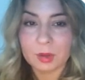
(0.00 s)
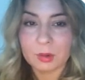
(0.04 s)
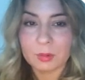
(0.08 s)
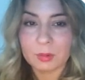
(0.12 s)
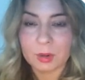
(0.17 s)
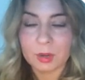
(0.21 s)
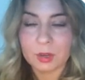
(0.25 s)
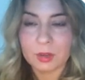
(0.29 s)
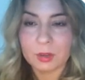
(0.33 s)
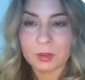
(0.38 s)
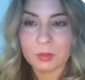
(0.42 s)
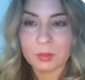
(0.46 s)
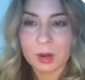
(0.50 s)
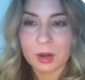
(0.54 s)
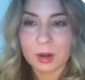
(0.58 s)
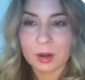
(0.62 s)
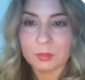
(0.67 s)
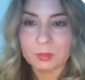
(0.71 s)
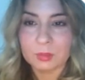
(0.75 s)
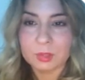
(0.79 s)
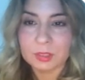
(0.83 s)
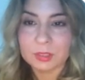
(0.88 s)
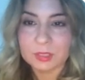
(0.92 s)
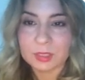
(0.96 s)
at work where
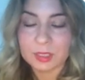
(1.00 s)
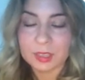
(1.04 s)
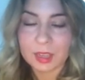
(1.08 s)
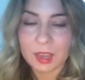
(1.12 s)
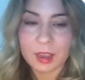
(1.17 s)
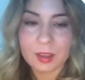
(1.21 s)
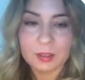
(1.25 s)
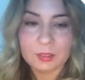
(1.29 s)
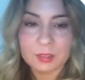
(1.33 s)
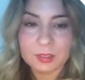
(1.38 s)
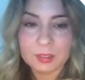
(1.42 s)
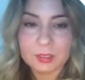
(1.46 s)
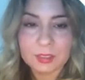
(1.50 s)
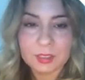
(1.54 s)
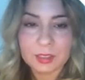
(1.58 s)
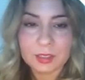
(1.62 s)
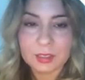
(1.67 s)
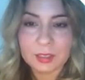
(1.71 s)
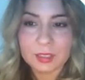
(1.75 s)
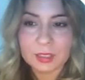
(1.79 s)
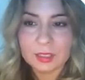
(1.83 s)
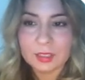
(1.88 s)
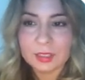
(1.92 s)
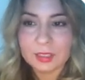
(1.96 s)
I'm just like, I have to
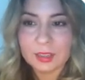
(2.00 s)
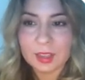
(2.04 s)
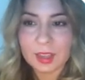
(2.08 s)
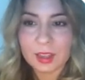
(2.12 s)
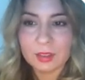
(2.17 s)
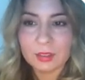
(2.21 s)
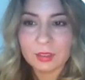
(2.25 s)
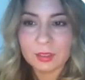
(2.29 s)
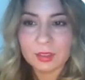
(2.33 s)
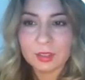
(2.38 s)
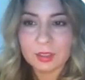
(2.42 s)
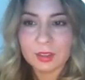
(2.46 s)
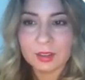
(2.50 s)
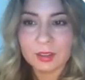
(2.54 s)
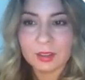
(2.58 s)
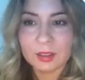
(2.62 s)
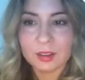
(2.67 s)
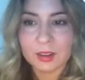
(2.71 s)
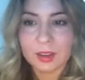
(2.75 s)
start eating healthier.